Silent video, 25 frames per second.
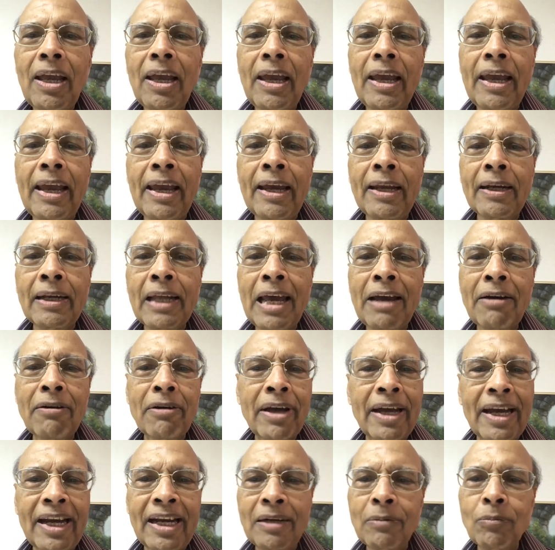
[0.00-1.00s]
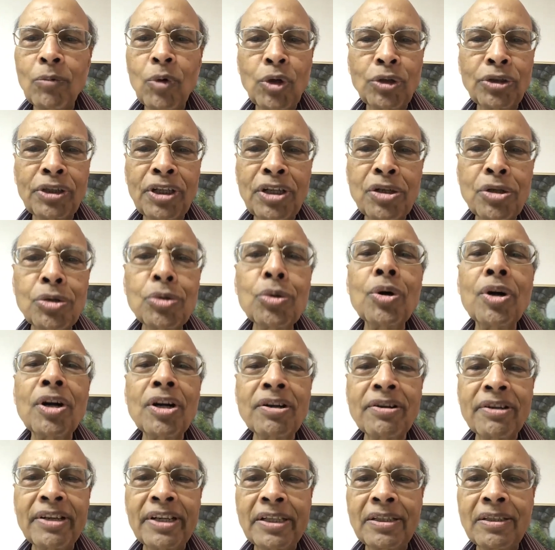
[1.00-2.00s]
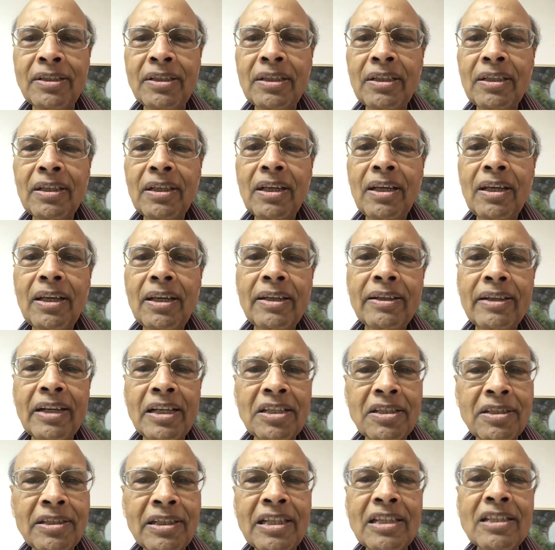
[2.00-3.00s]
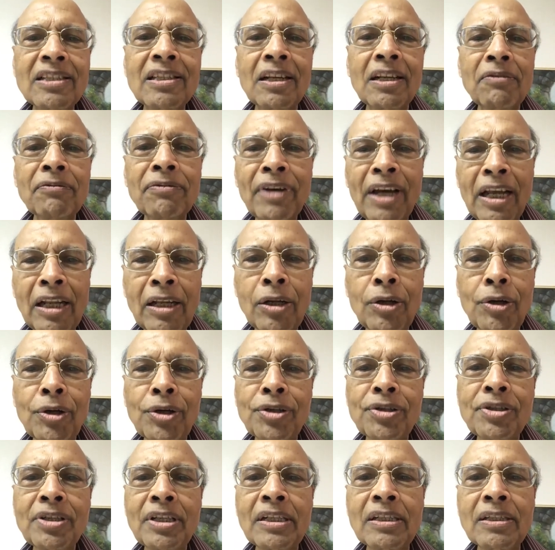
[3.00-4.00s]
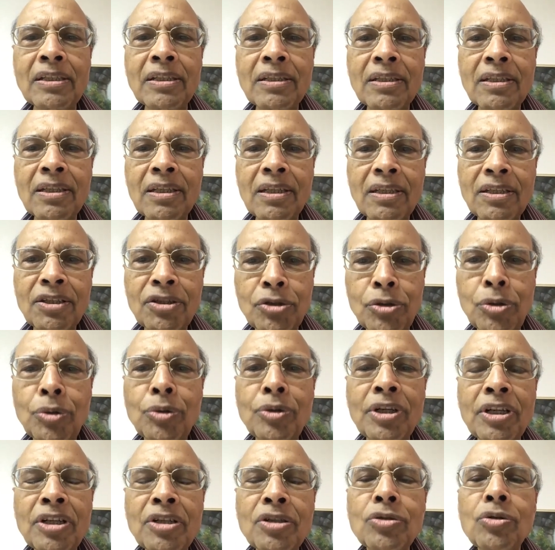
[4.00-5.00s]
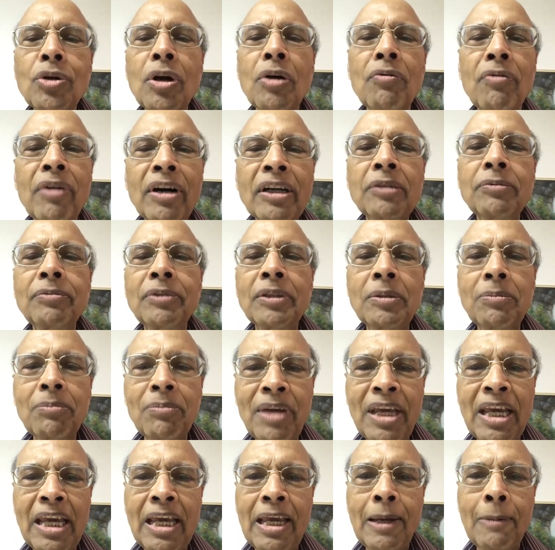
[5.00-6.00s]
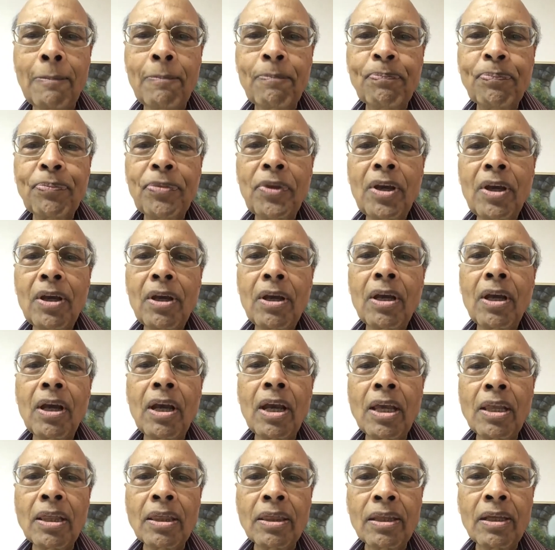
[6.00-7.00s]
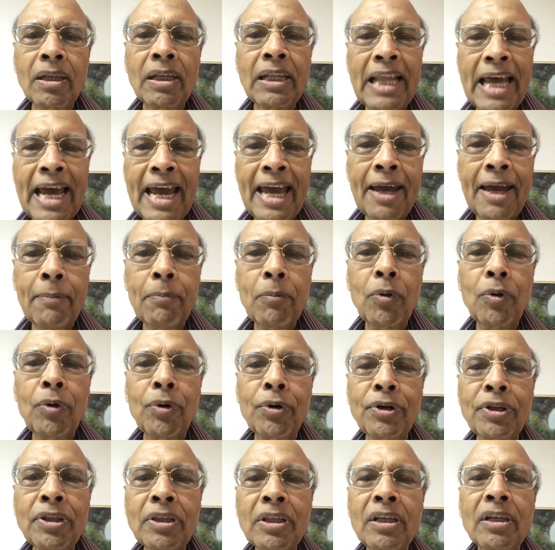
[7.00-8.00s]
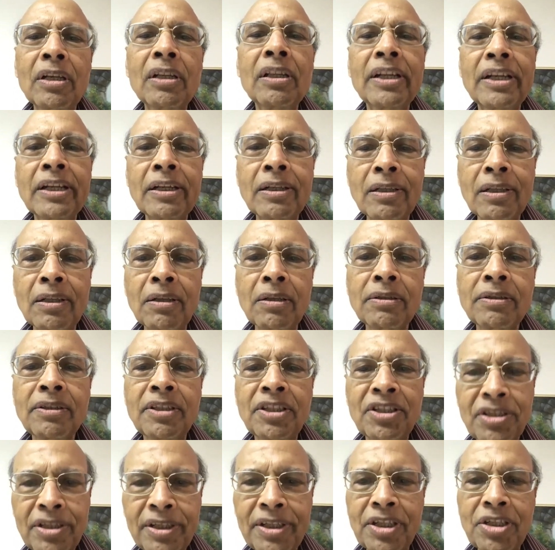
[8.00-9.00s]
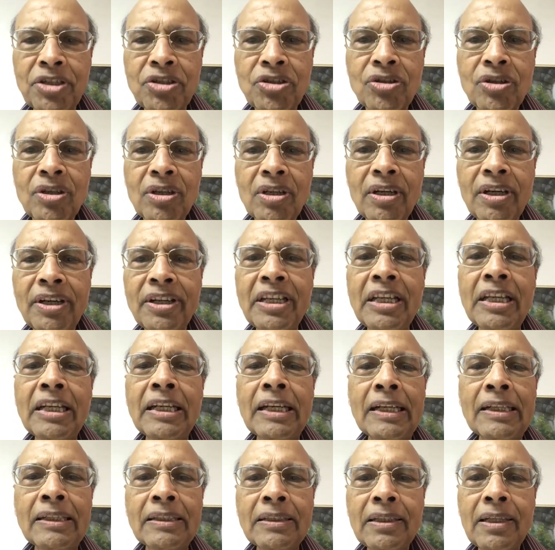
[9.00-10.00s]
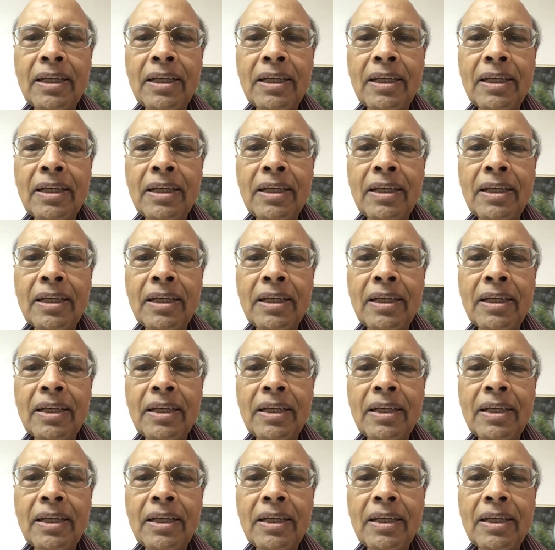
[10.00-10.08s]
And I've had more than 200 residents and fellows and students who have worked with me in the lab or in the clinical research arena.